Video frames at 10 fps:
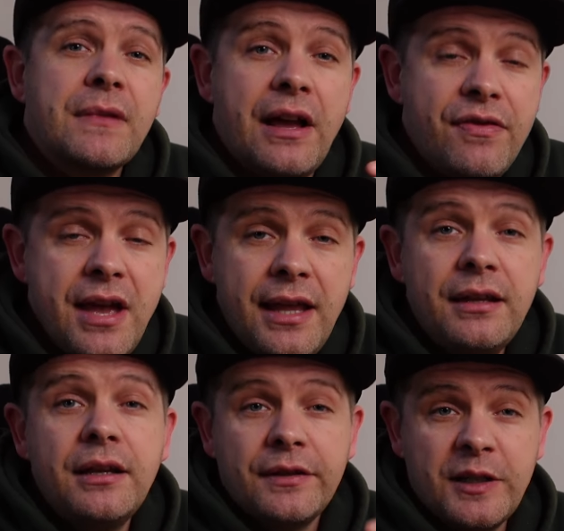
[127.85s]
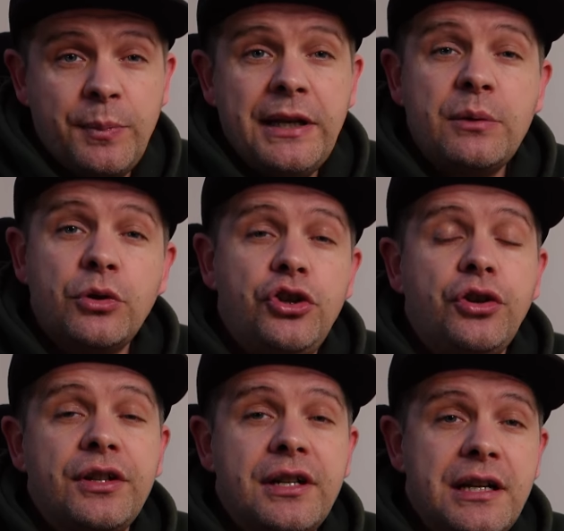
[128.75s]
and then the speed in which you
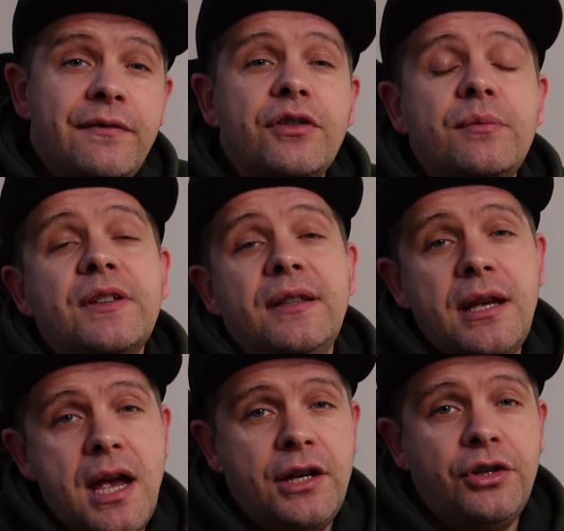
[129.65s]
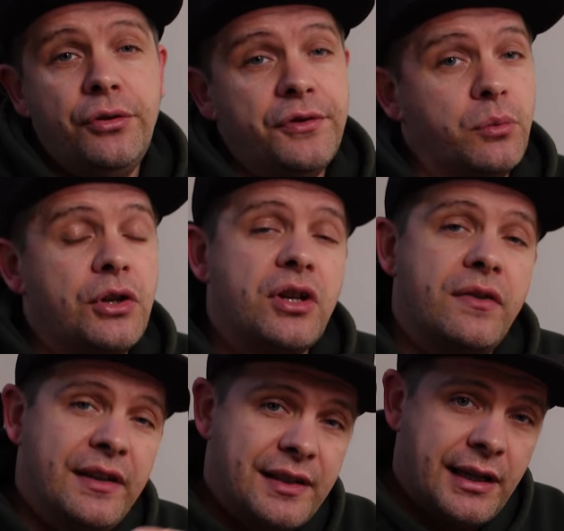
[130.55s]
can deliver them to the end user, which
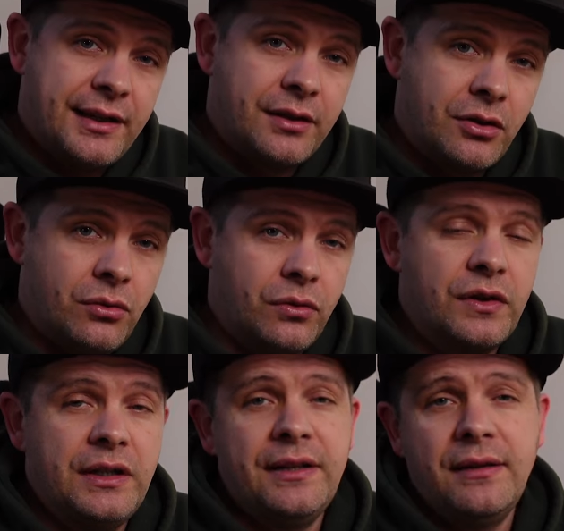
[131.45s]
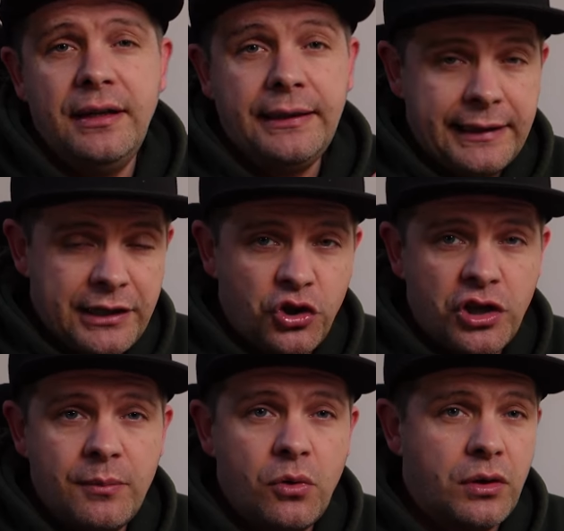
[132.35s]
in this case, of course, is the
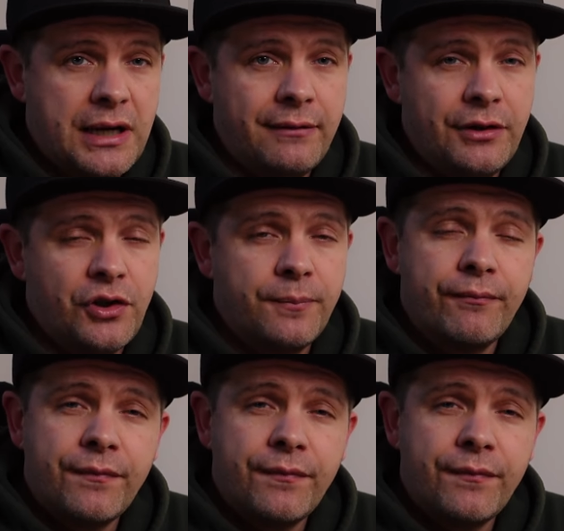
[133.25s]
dealership or garage.